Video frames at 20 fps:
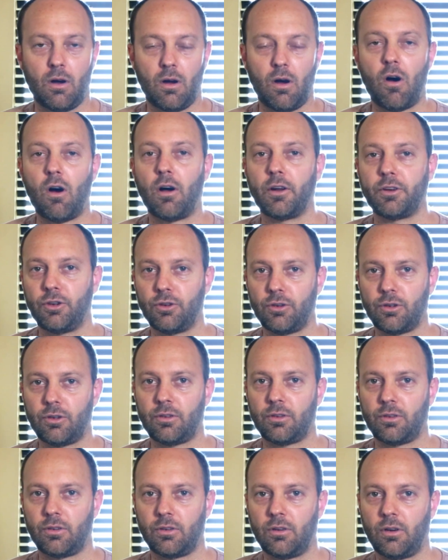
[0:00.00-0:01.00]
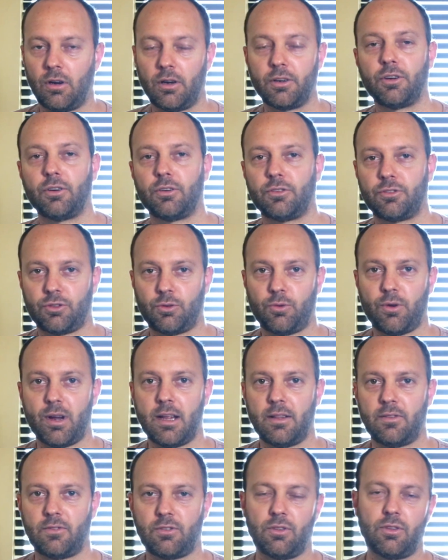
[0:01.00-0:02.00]
on your
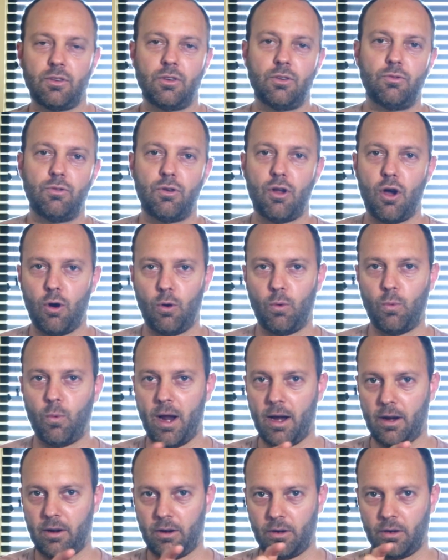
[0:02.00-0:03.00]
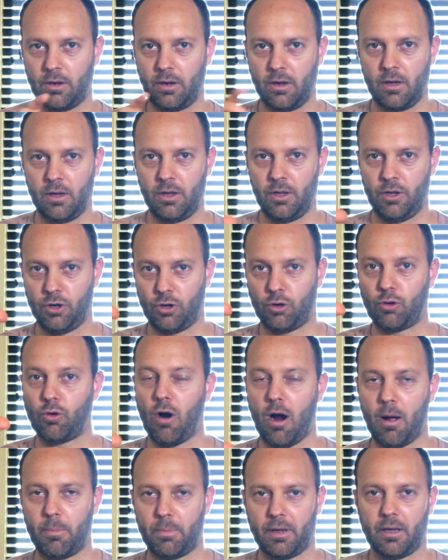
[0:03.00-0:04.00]
screen so that you know where you're
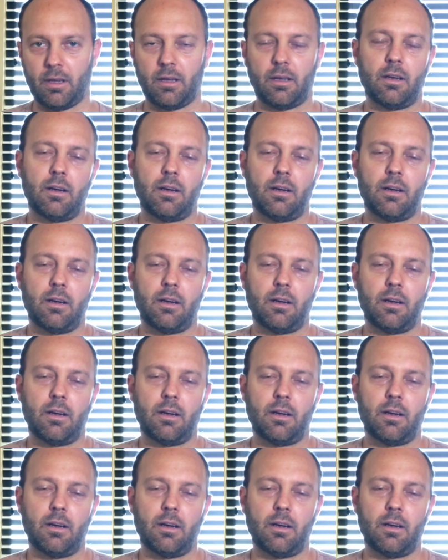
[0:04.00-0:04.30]
cropping.